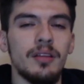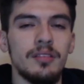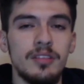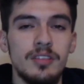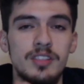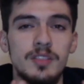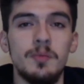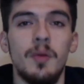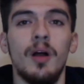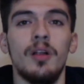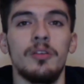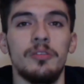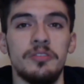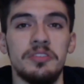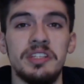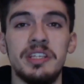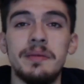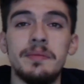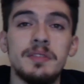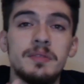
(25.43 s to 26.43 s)
the smaller
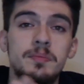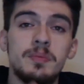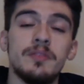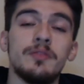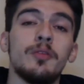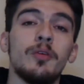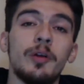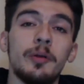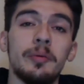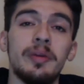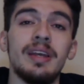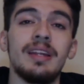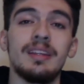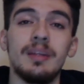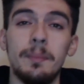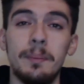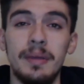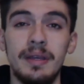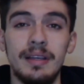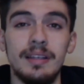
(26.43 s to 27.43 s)
teams before we hit the
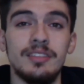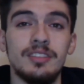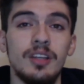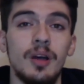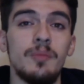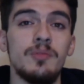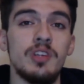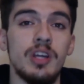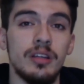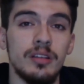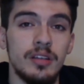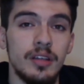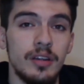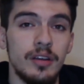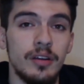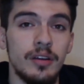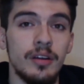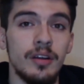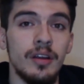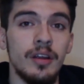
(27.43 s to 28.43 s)
big subject
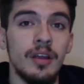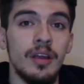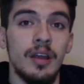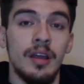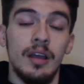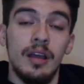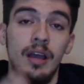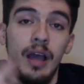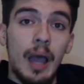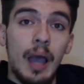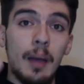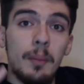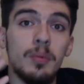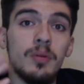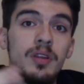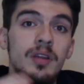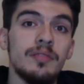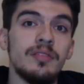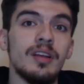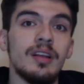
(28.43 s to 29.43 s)
here. I
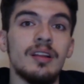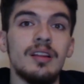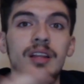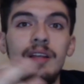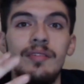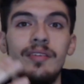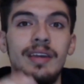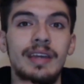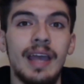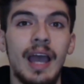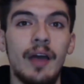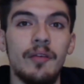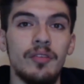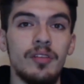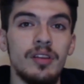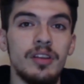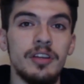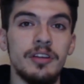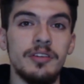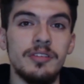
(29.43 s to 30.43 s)
believe the Cleveland
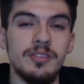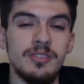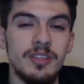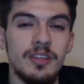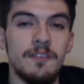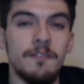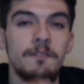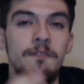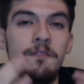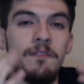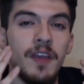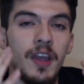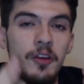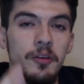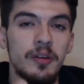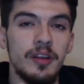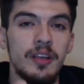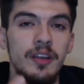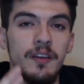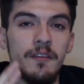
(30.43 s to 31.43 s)
Cavaliers did
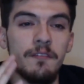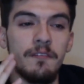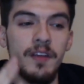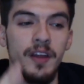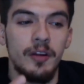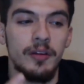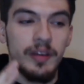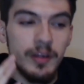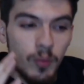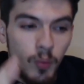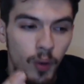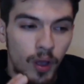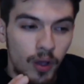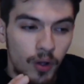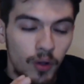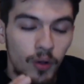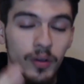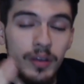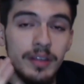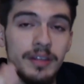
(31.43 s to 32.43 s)
very, very
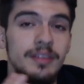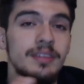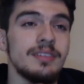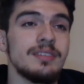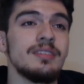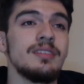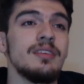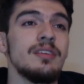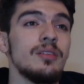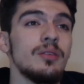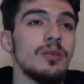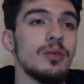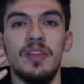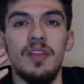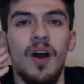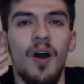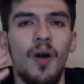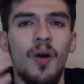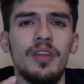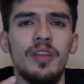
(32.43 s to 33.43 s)
well in this deal.
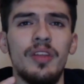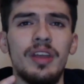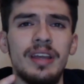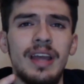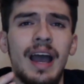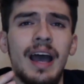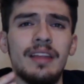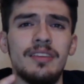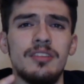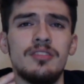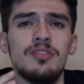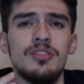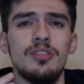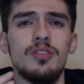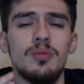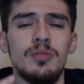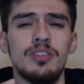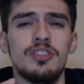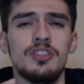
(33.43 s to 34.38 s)
All they had to do was